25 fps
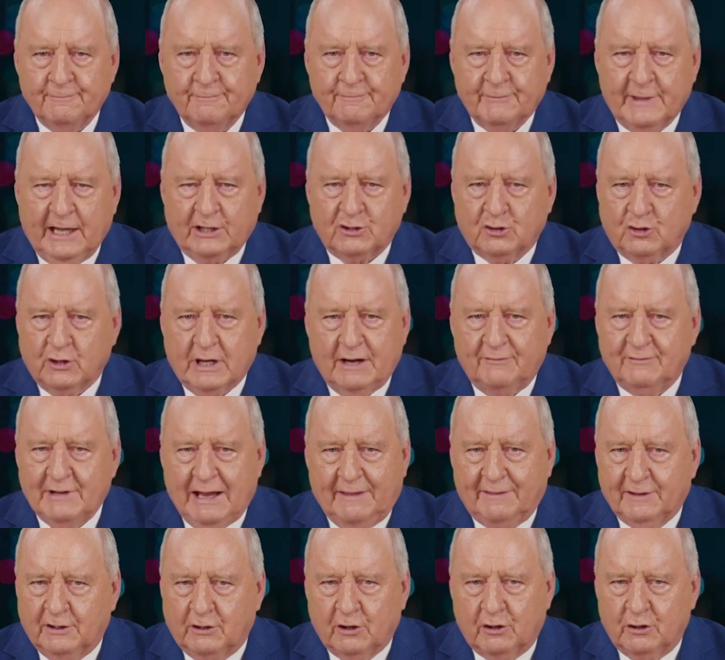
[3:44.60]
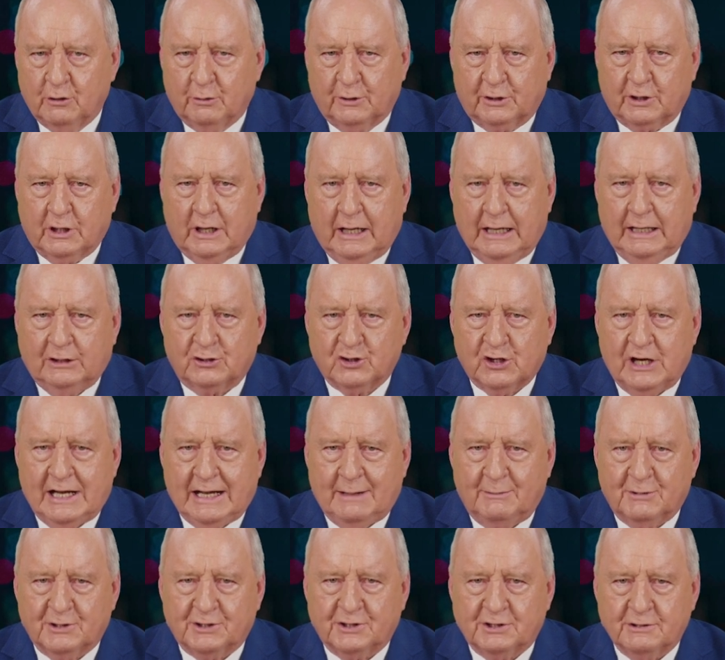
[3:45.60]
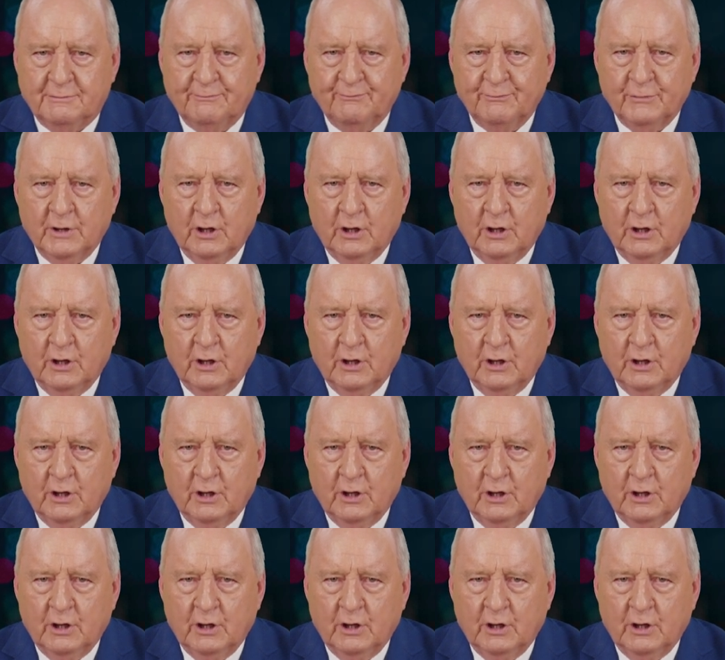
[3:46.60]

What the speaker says: That should have nothing to do with Kyle Chalmers,